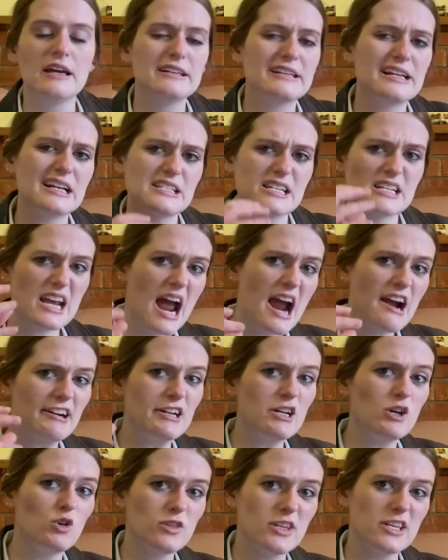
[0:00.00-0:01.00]
Now to carry
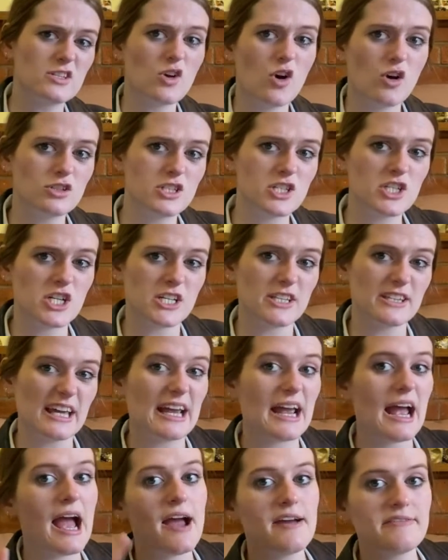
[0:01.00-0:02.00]
all this oxygen, they
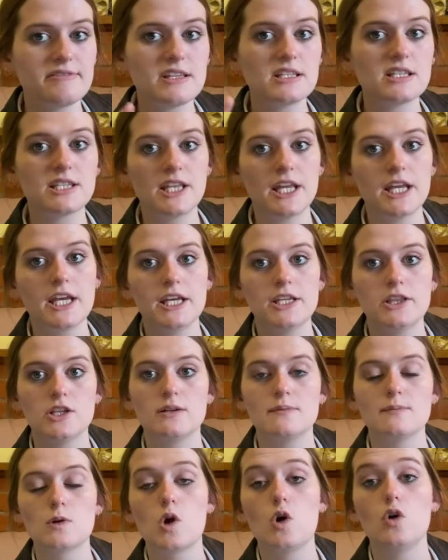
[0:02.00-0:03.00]
have this thing in
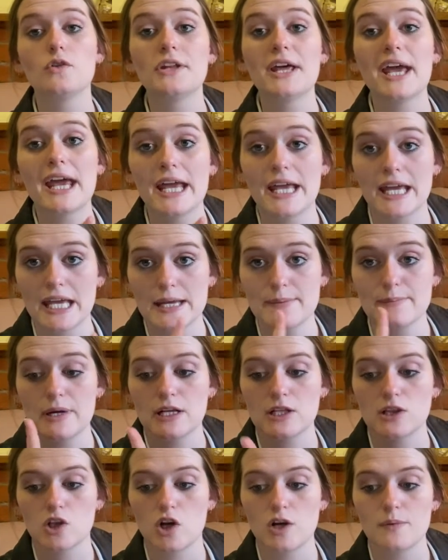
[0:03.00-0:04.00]
them called
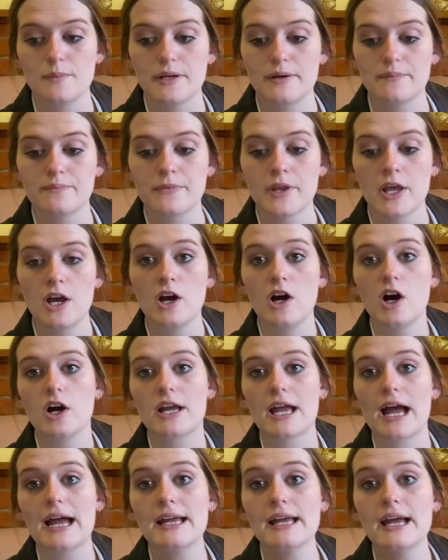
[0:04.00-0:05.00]
hemoglobin, okay?